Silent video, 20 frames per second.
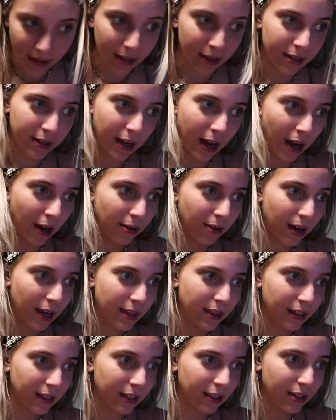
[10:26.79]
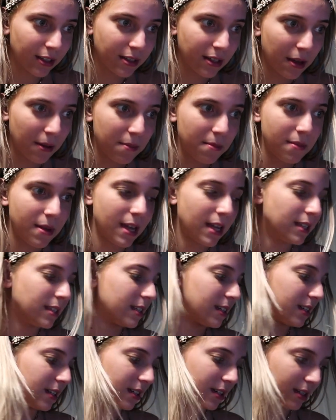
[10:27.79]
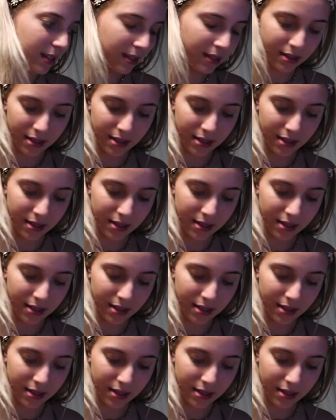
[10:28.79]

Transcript: turned out. I think it looks amazing.